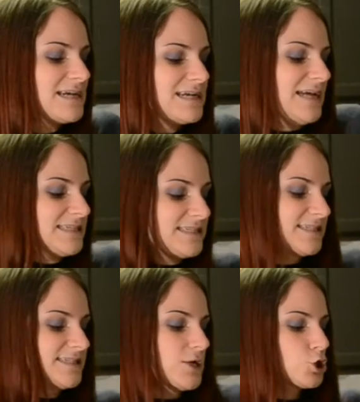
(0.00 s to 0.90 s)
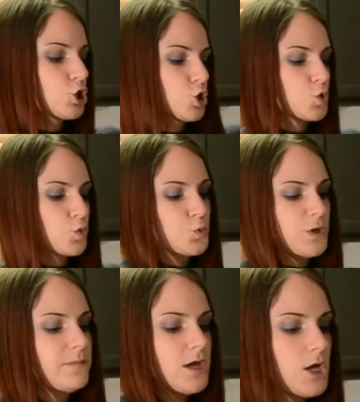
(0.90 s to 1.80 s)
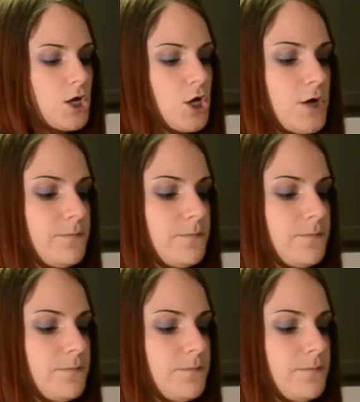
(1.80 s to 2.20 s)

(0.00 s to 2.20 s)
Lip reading: it nice and creamy.